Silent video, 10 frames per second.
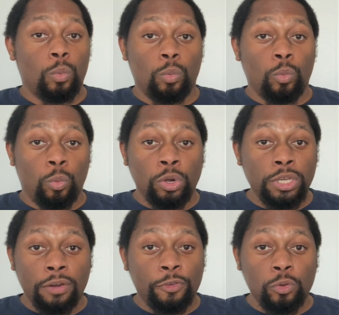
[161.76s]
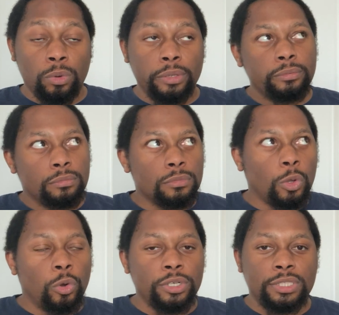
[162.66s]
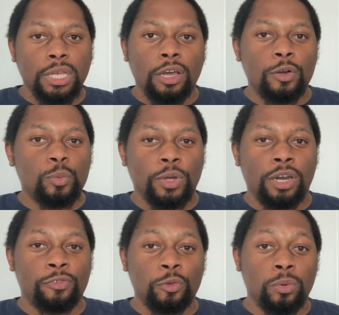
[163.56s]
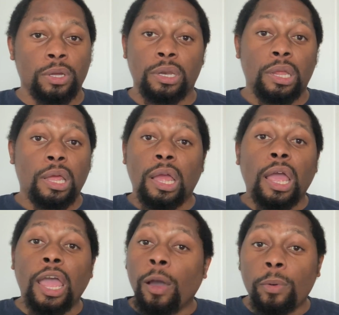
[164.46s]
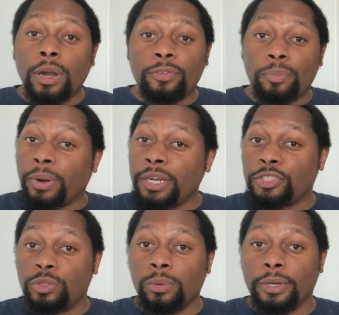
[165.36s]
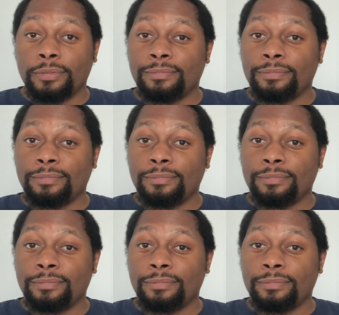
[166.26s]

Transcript: whatever you want or sell whatever you want at whatever price you want.